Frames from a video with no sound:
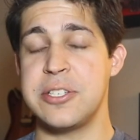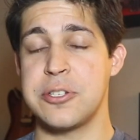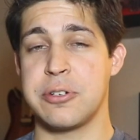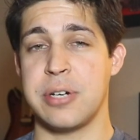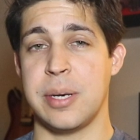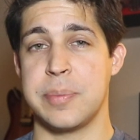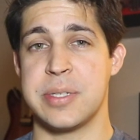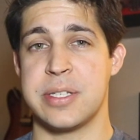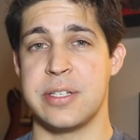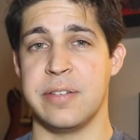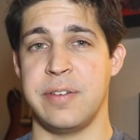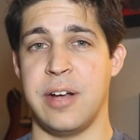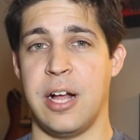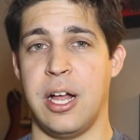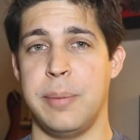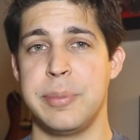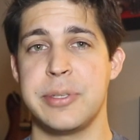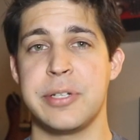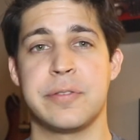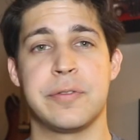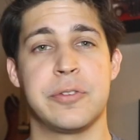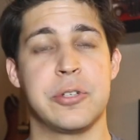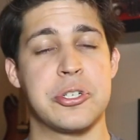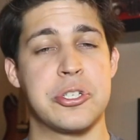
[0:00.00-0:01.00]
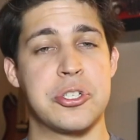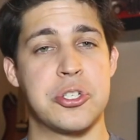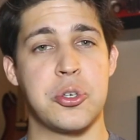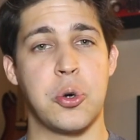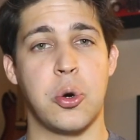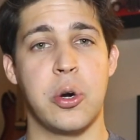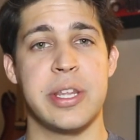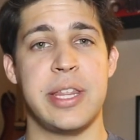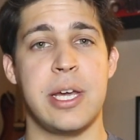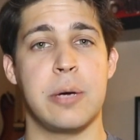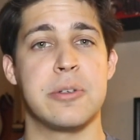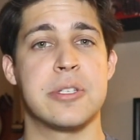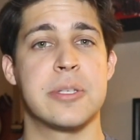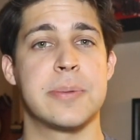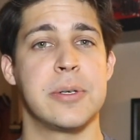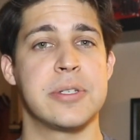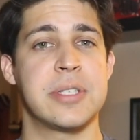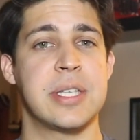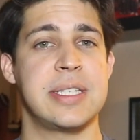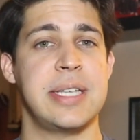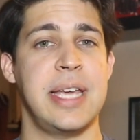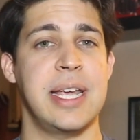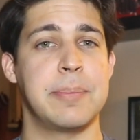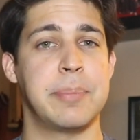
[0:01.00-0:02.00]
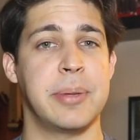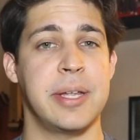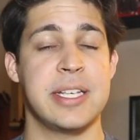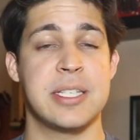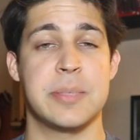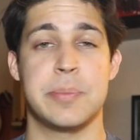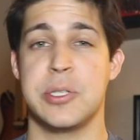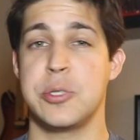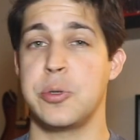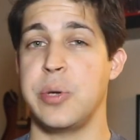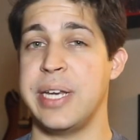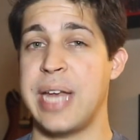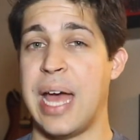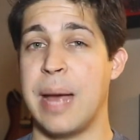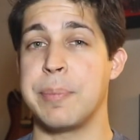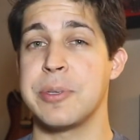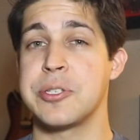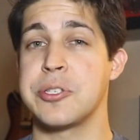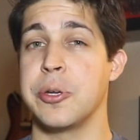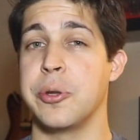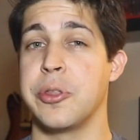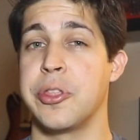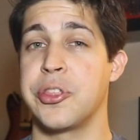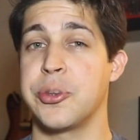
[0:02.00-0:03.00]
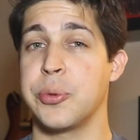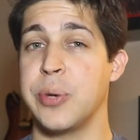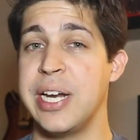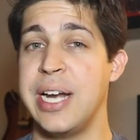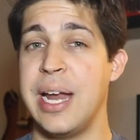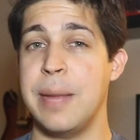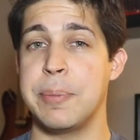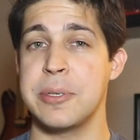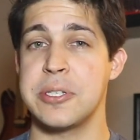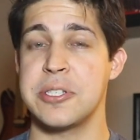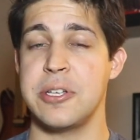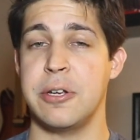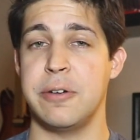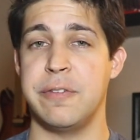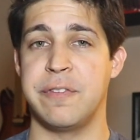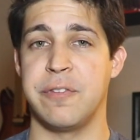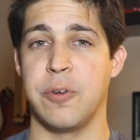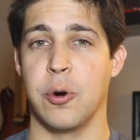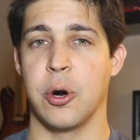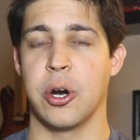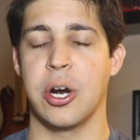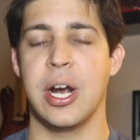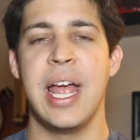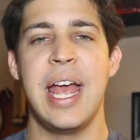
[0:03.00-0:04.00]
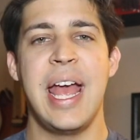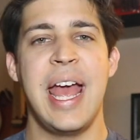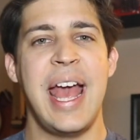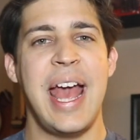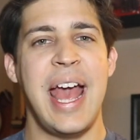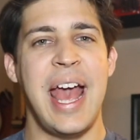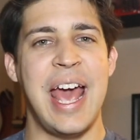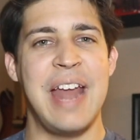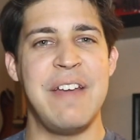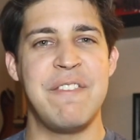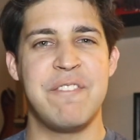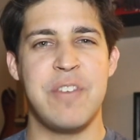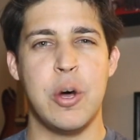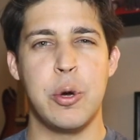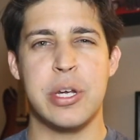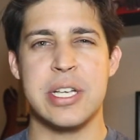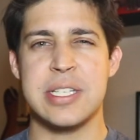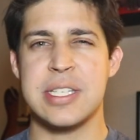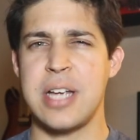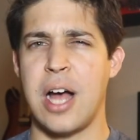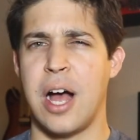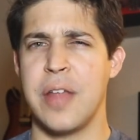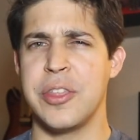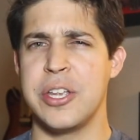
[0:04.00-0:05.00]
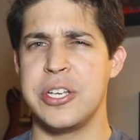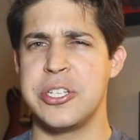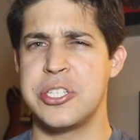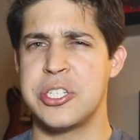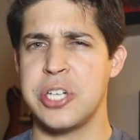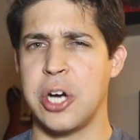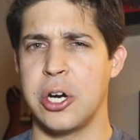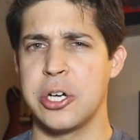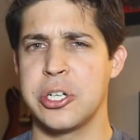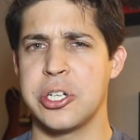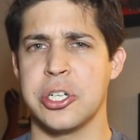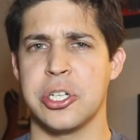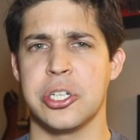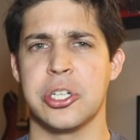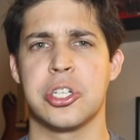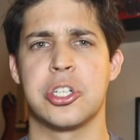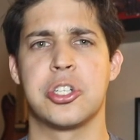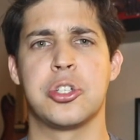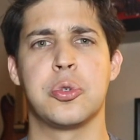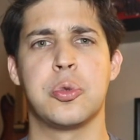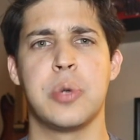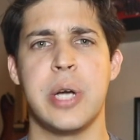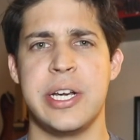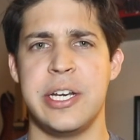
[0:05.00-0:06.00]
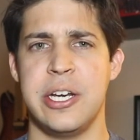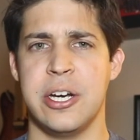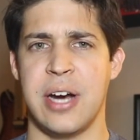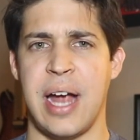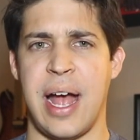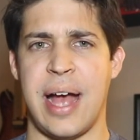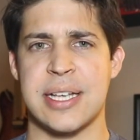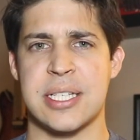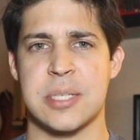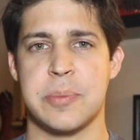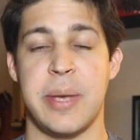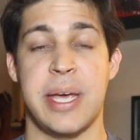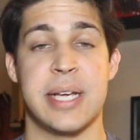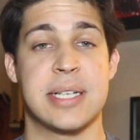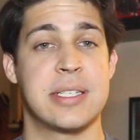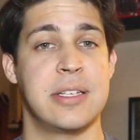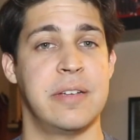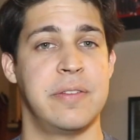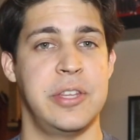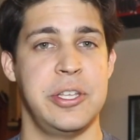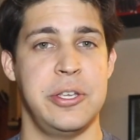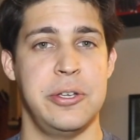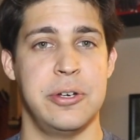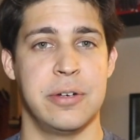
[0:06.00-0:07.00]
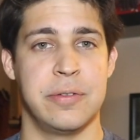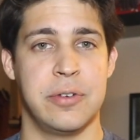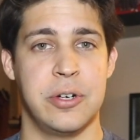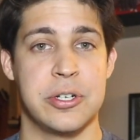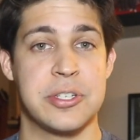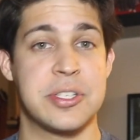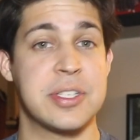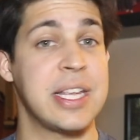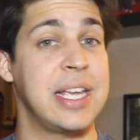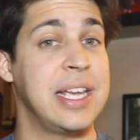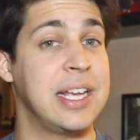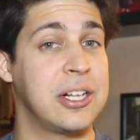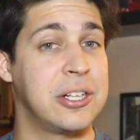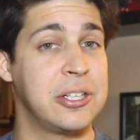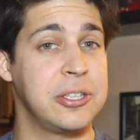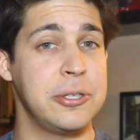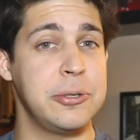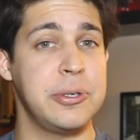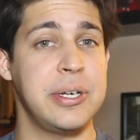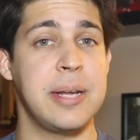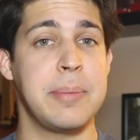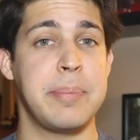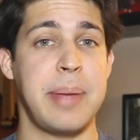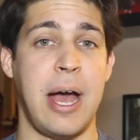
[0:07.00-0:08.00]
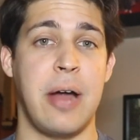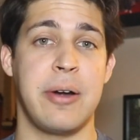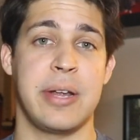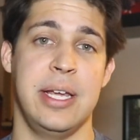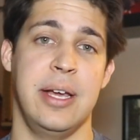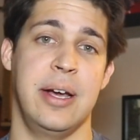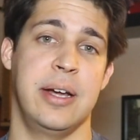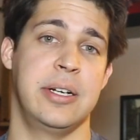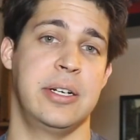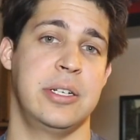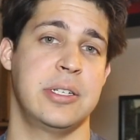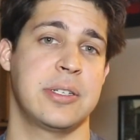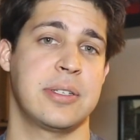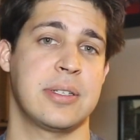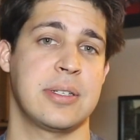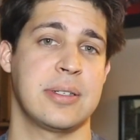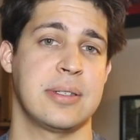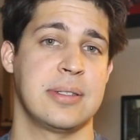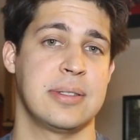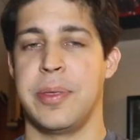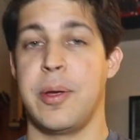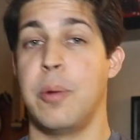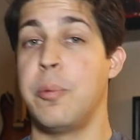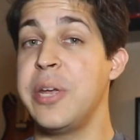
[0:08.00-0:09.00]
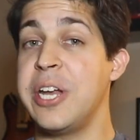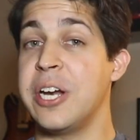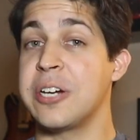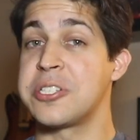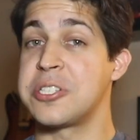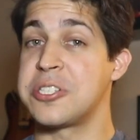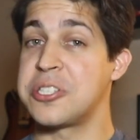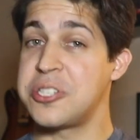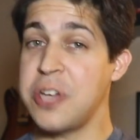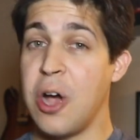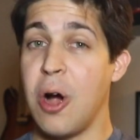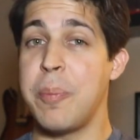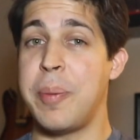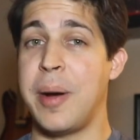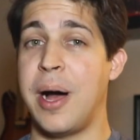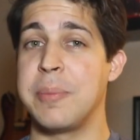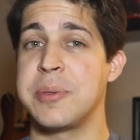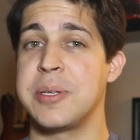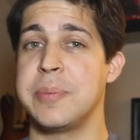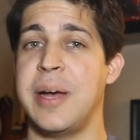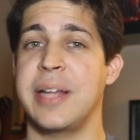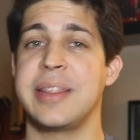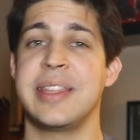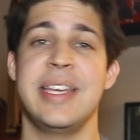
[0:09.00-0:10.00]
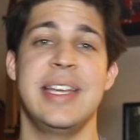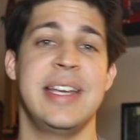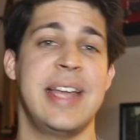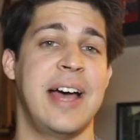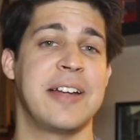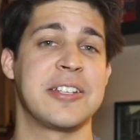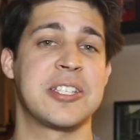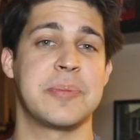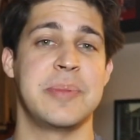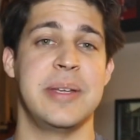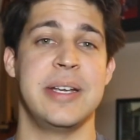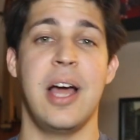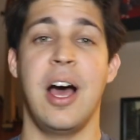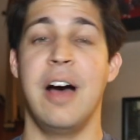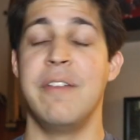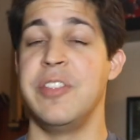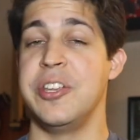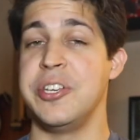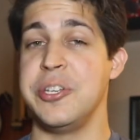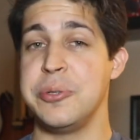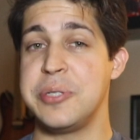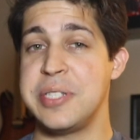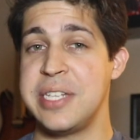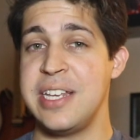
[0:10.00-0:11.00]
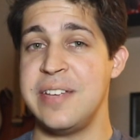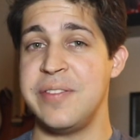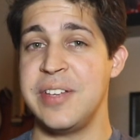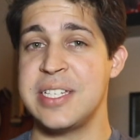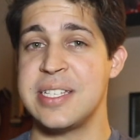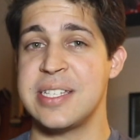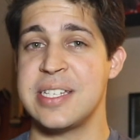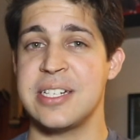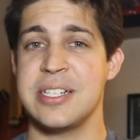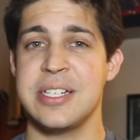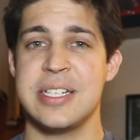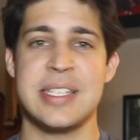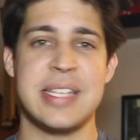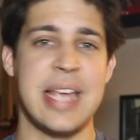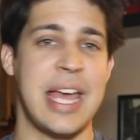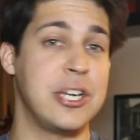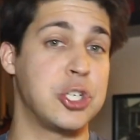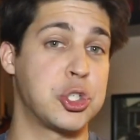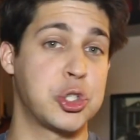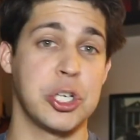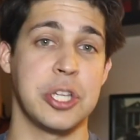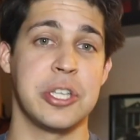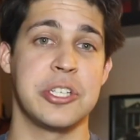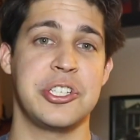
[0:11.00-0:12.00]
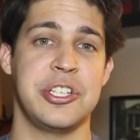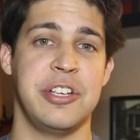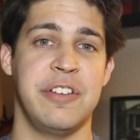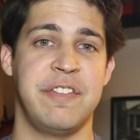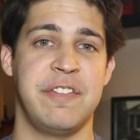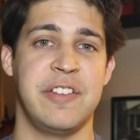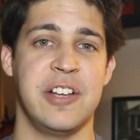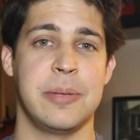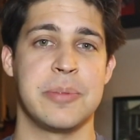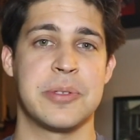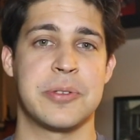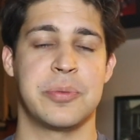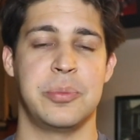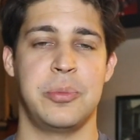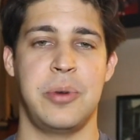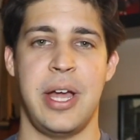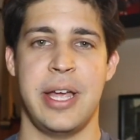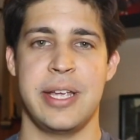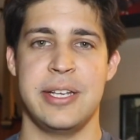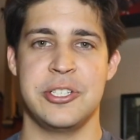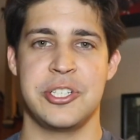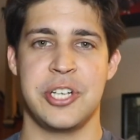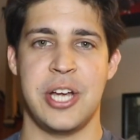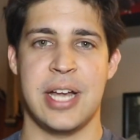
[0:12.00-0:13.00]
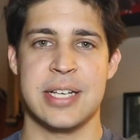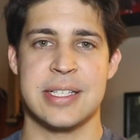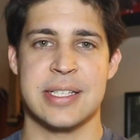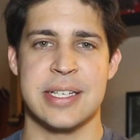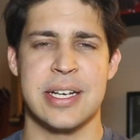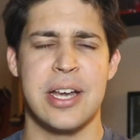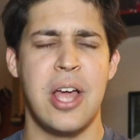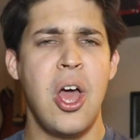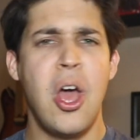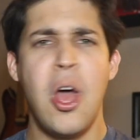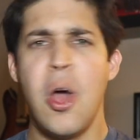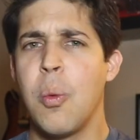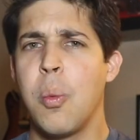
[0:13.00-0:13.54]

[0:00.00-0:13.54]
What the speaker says: scripts developed for a story that was supposed to take place between Episode 3 and Episode 4 and focus on the darker, grittier aspects of the universe, including bounty hunters. We are so pumped about the announcement of the new TV series and trilogy of films from Rian Johnson.